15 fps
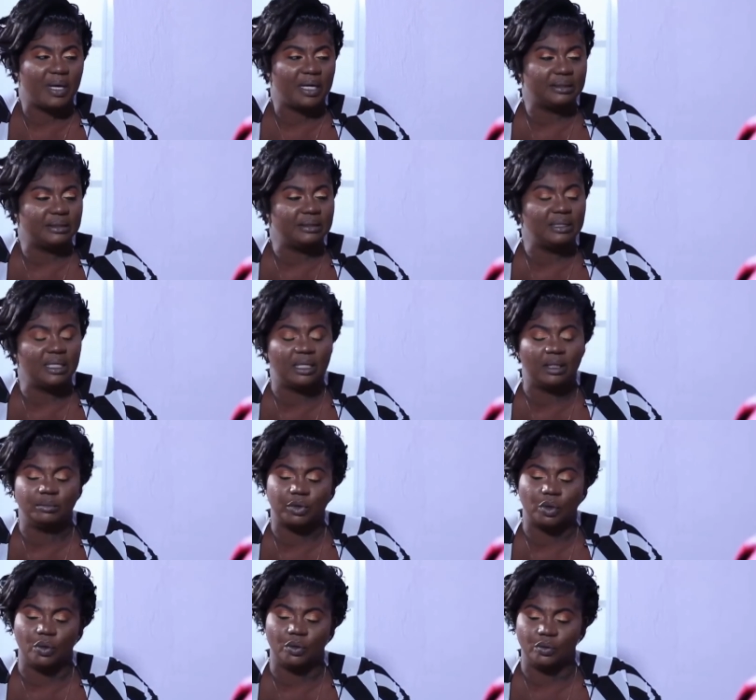A party in
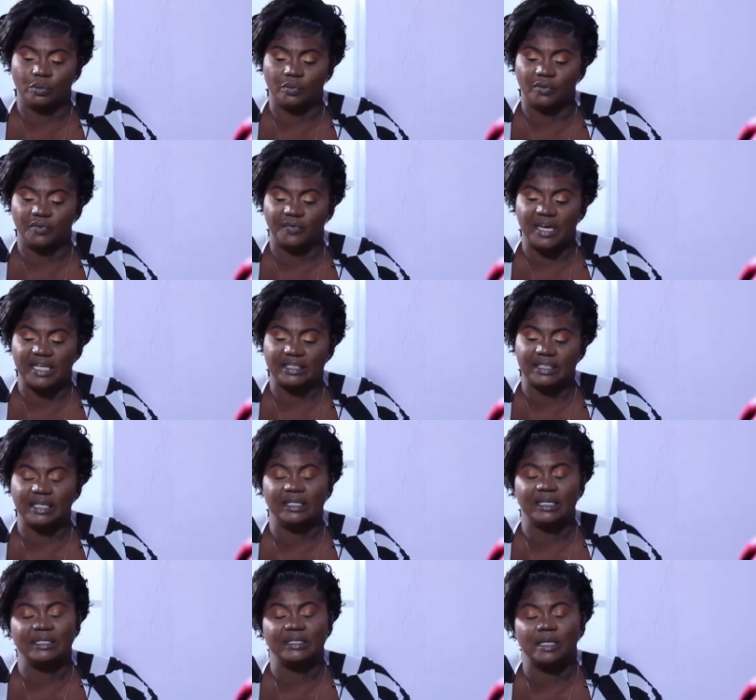Denham Town
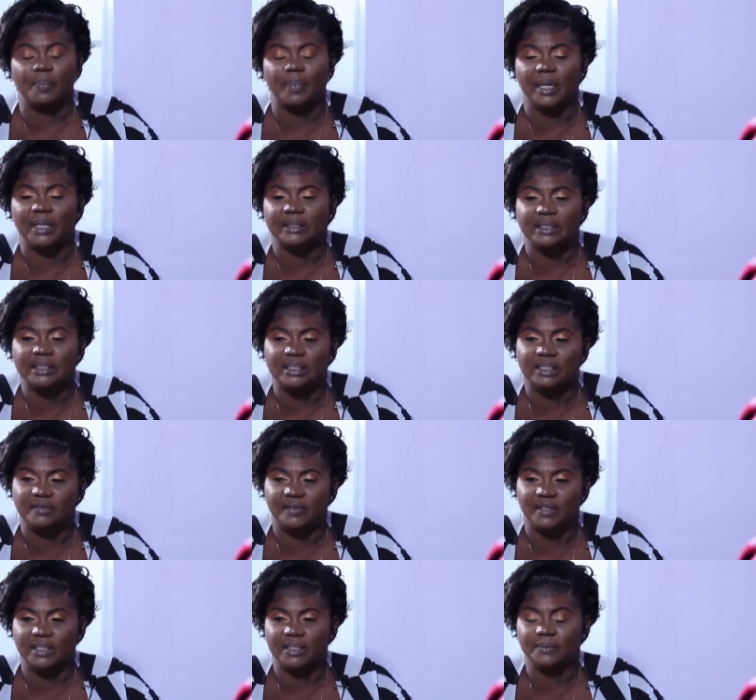fighting against a party in
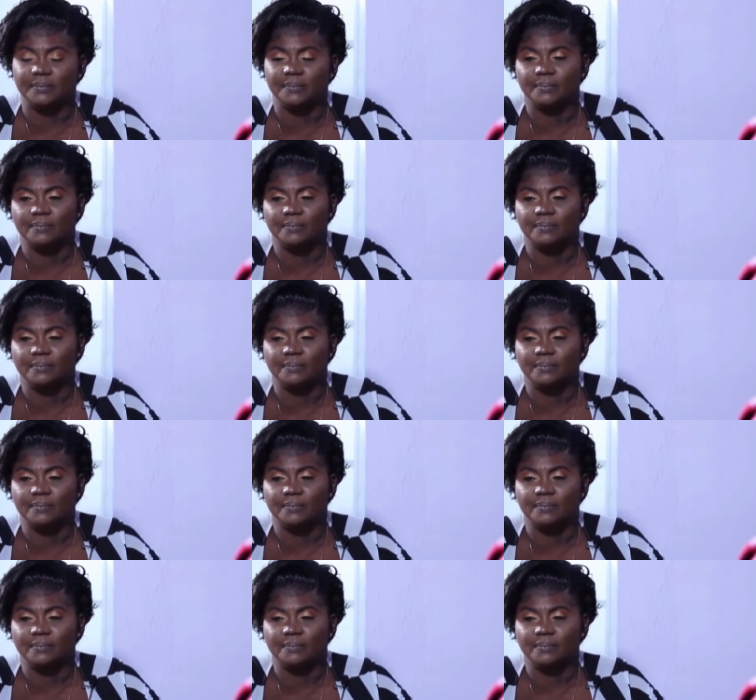Tivoli.